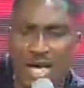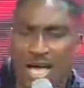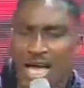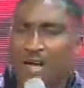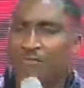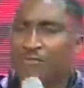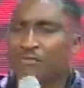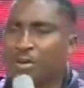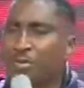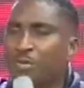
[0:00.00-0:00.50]

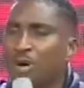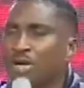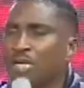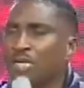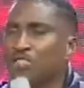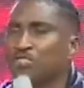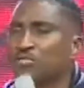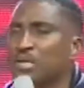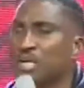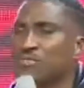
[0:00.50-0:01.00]
Everybody,
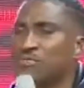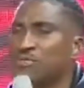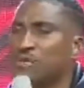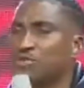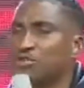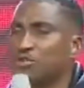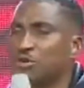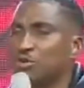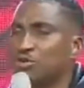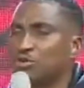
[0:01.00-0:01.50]
stretch
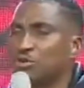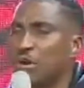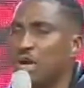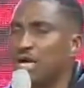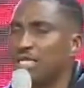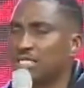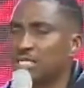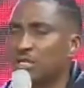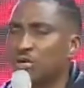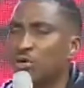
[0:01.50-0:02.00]
forth your two
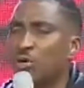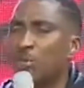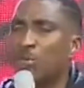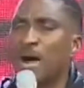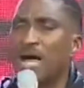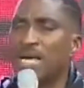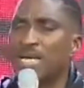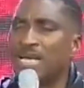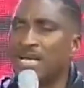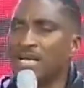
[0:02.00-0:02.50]
hands
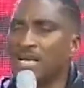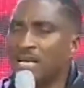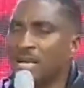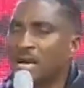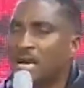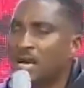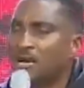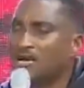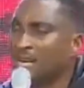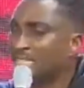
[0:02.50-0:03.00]
globally.
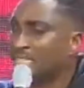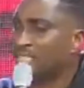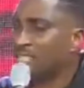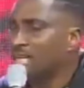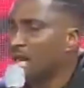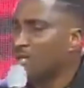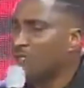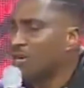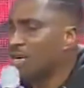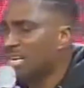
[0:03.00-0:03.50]

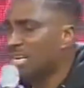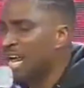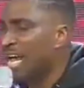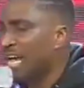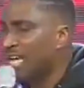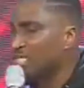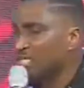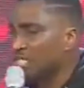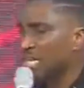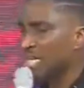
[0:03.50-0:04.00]
Receive
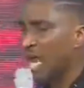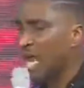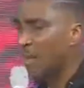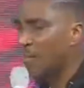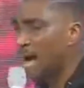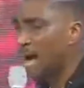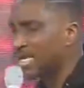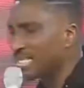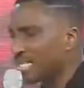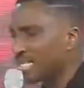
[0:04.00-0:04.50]
grace in the
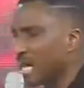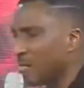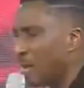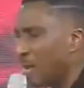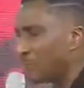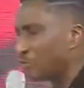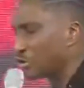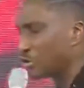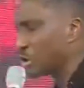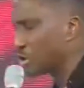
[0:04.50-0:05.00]
mighty name
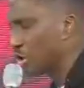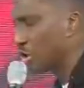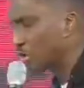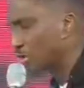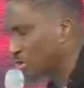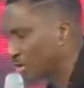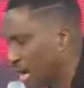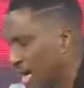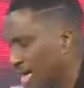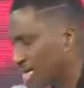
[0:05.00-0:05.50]
of Jesus
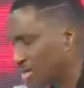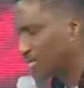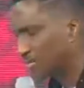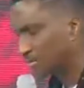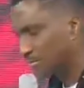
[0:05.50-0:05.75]
Christ.